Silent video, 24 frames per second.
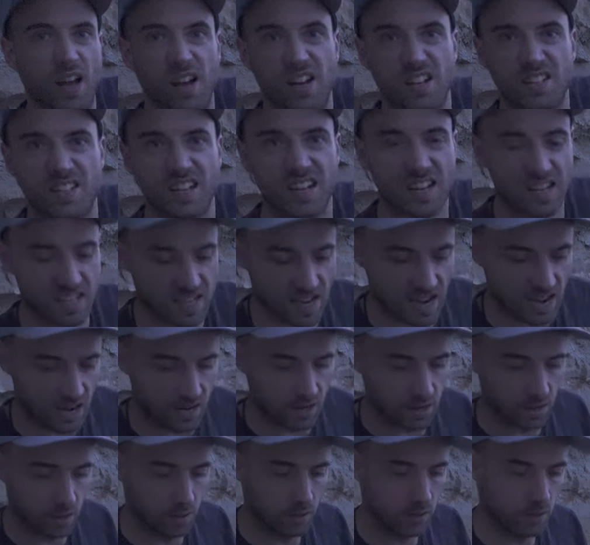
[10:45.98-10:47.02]
and it's getting
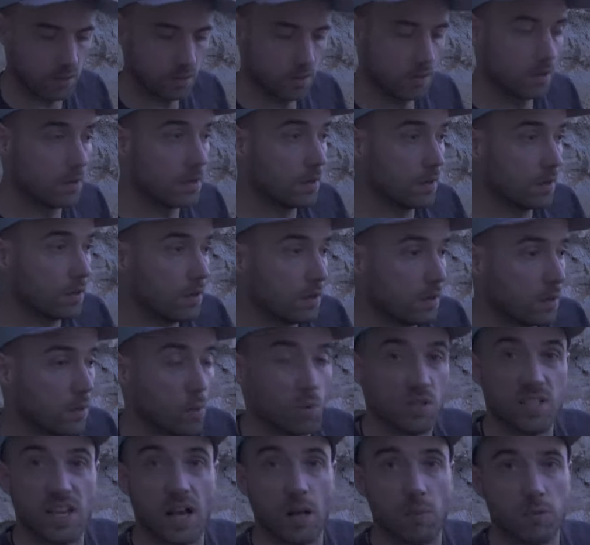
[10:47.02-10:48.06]
darker,
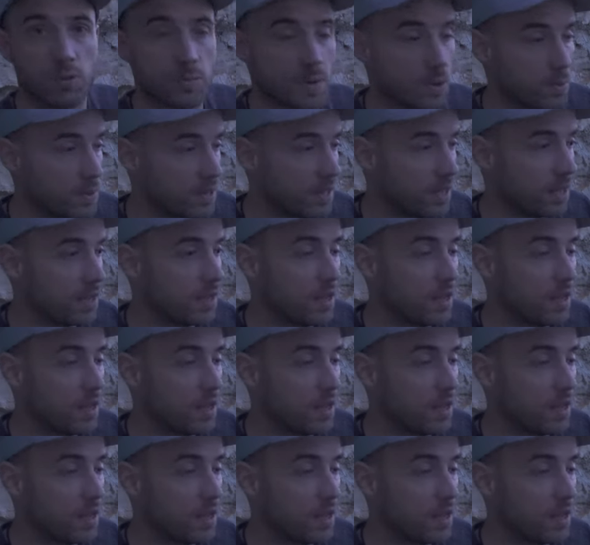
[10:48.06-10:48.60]
which helps me with the